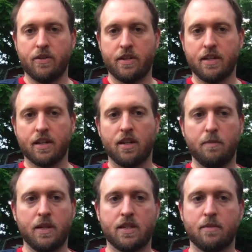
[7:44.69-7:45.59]
It's not going to
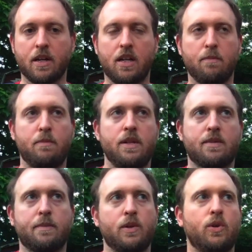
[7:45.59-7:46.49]
be some kind of
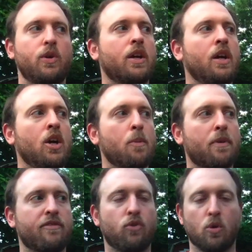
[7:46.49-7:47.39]
beast mode
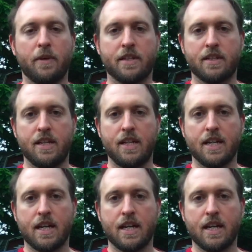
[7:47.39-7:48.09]
performance thing.